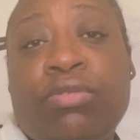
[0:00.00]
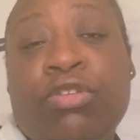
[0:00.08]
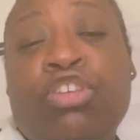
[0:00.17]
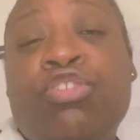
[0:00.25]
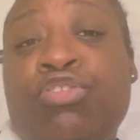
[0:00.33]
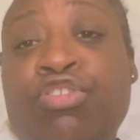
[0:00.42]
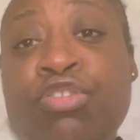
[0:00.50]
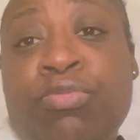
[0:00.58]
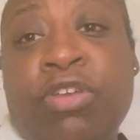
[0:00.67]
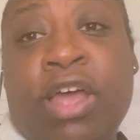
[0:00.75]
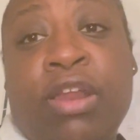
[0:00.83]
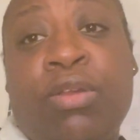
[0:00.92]
YouTube
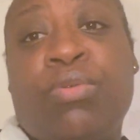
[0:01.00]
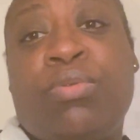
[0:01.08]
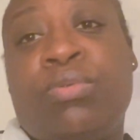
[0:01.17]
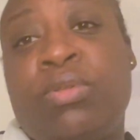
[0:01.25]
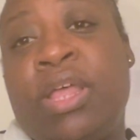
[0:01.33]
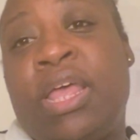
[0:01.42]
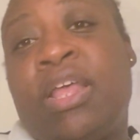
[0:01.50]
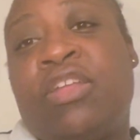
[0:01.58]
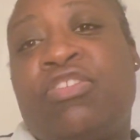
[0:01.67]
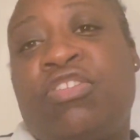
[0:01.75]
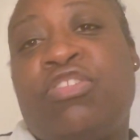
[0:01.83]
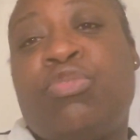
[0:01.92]
channel,
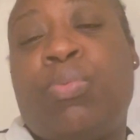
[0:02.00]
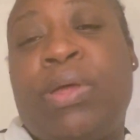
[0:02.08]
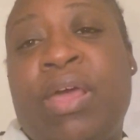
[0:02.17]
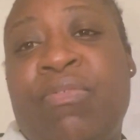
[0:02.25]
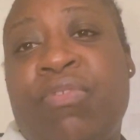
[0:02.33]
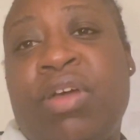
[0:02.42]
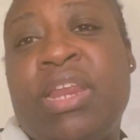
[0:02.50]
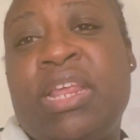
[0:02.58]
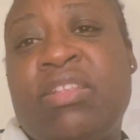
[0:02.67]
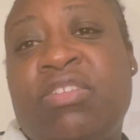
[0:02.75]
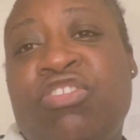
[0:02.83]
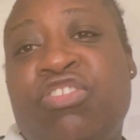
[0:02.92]
just whenever I
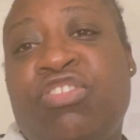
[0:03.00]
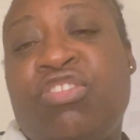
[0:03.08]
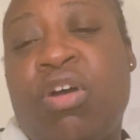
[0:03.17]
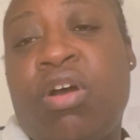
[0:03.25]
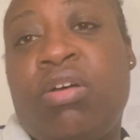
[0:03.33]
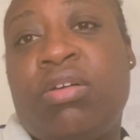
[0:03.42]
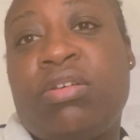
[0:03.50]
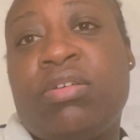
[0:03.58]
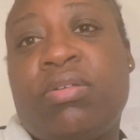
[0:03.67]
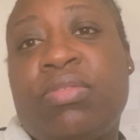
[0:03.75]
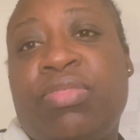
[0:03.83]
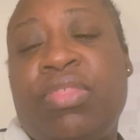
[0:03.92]
need to just start
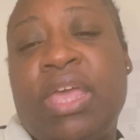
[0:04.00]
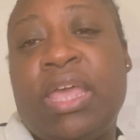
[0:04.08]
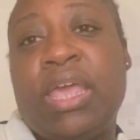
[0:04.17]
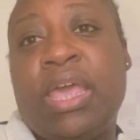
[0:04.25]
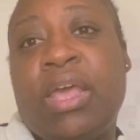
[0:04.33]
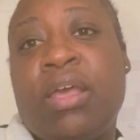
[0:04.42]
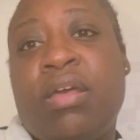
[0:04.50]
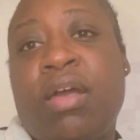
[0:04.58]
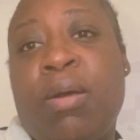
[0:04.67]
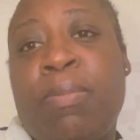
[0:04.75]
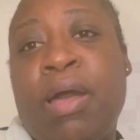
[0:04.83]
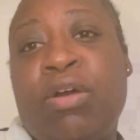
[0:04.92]
thinking
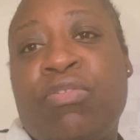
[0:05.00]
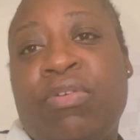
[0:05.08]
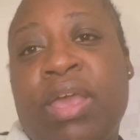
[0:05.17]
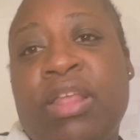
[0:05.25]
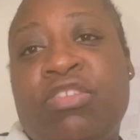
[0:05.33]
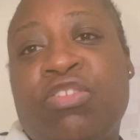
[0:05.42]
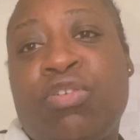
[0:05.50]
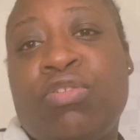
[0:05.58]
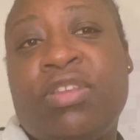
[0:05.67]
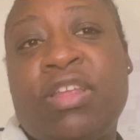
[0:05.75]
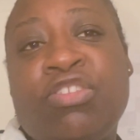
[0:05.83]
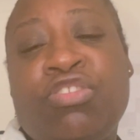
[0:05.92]
about creating
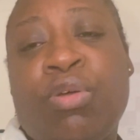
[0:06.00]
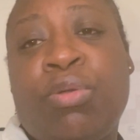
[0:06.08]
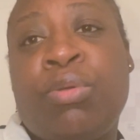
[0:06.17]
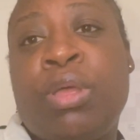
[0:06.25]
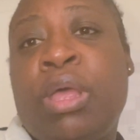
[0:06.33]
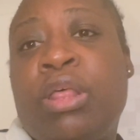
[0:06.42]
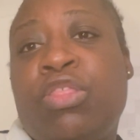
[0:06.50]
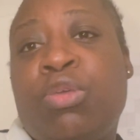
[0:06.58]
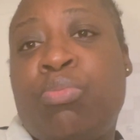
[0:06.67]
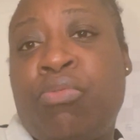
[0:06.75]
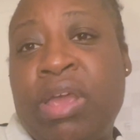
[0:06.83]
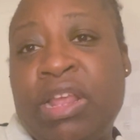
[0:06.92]
content. So the
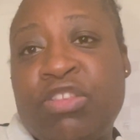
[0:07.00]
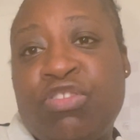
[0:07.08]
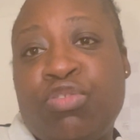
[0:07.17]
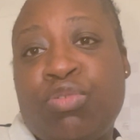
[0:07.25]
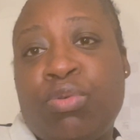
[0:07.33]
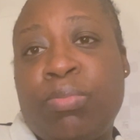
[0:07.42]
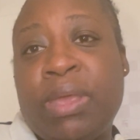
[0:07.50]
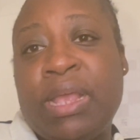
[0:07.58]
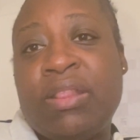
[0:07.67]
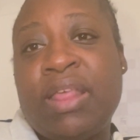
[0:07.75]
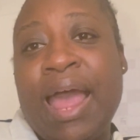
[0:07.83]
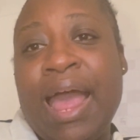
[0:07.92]

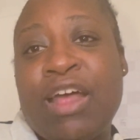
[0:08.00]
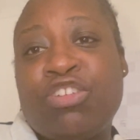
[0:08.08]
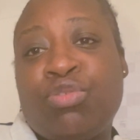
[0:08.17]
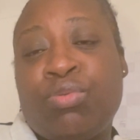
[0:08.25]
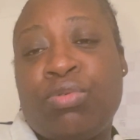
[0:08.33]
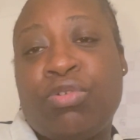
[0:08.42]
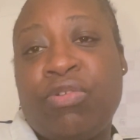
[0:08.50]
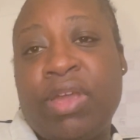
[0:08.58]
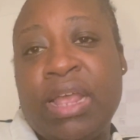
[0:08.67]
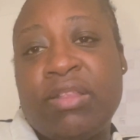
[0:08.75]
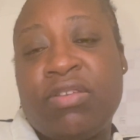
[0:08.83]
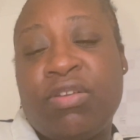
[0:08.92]
brainstorming, the actual
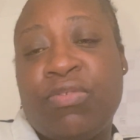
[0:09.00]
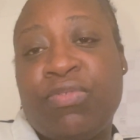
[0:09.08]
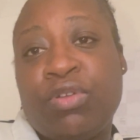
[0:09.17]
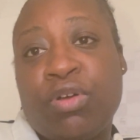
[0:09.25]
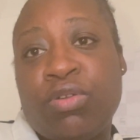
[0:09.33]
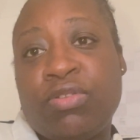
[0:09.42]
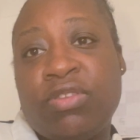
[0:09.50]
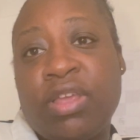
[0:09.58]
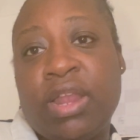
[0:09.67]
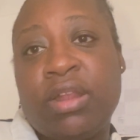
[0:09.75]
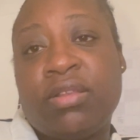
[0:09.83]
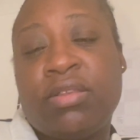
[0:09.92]
creating of the
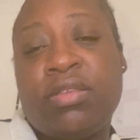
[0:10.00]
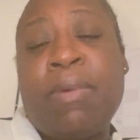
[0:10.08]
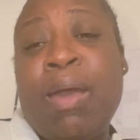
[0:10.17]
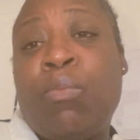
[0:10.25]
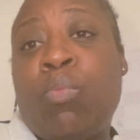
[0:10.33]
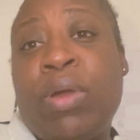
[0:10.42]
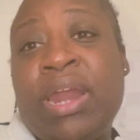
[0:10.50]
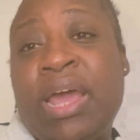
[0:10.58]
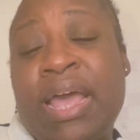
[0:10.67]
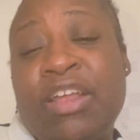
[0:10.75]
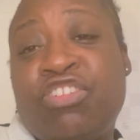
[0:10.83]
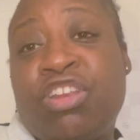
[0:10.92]
content and when I
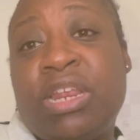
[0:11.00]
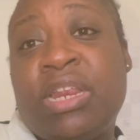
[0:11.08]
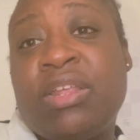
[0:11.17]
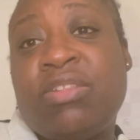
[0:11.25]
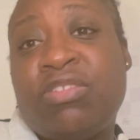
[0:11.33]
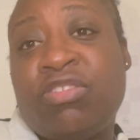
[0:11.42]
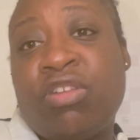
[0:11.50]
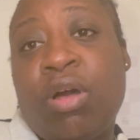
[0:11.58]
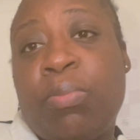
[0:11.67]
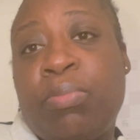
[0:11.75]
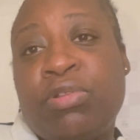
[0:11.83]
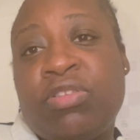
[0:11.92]
actually need to
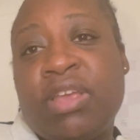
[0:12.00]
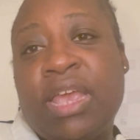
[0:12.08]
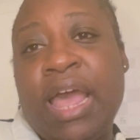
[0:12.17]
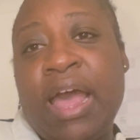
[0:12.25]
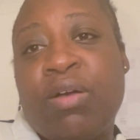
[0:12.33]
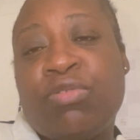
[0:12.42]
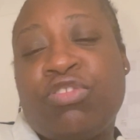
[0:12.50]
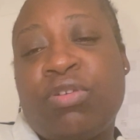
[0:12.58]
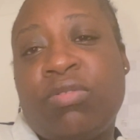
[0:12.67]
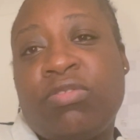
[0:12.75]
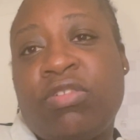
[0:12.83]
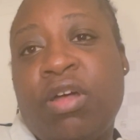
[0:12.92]
start putting it out. So
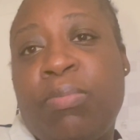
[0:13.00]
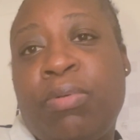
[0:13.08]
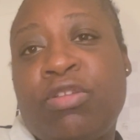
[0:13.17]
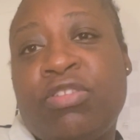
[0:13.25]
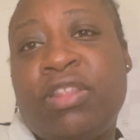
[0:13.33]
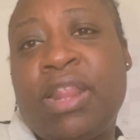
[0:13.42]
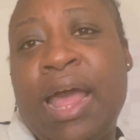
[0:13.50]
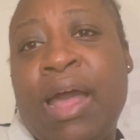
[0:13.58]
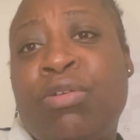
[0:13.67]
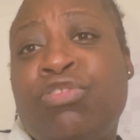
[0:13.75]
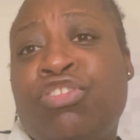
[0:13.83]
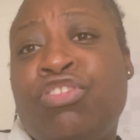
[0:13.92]
I'll start plotting that
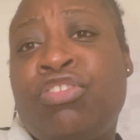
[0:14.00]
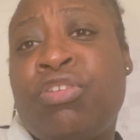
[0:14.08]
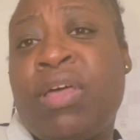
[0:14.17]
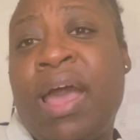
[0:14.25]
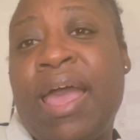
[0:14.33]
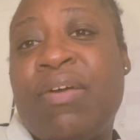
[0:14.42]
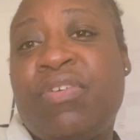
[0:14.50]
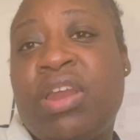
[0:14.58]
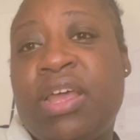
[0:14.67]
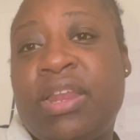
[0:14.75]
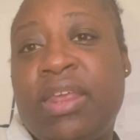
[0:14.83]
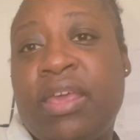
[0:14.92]
out just so that I have an
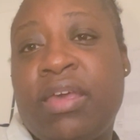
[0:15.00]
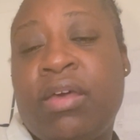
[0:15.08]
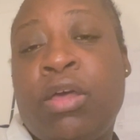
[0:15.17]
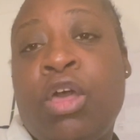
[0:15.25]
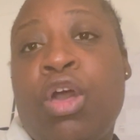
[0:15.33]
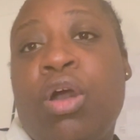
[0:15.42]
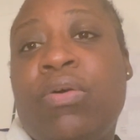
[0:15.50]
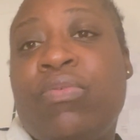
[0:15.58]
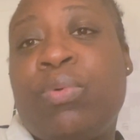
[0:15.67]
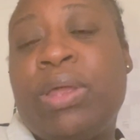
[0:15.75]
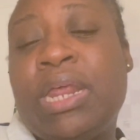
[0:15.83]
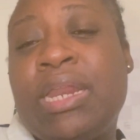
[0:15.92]
idea of
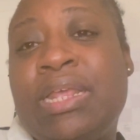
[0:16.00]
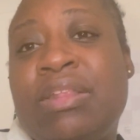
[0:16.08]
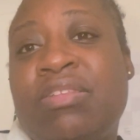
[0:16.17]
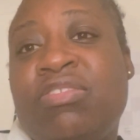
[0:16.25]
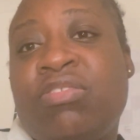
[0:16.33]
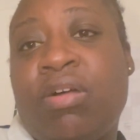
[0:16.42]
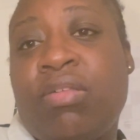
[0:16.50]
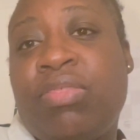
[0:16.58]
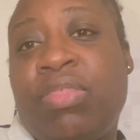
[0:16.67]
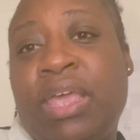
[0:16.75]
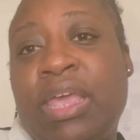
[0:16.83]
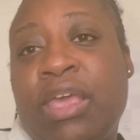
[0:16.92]
when I need to start
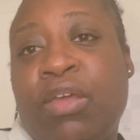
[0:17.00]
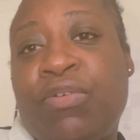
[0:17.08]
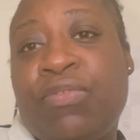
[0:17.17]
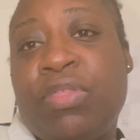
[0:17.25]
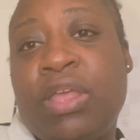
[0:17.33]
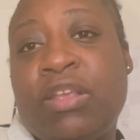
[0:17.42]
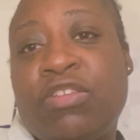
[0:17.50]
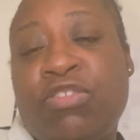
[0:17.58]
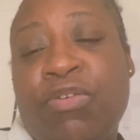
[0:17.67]
thinking of things.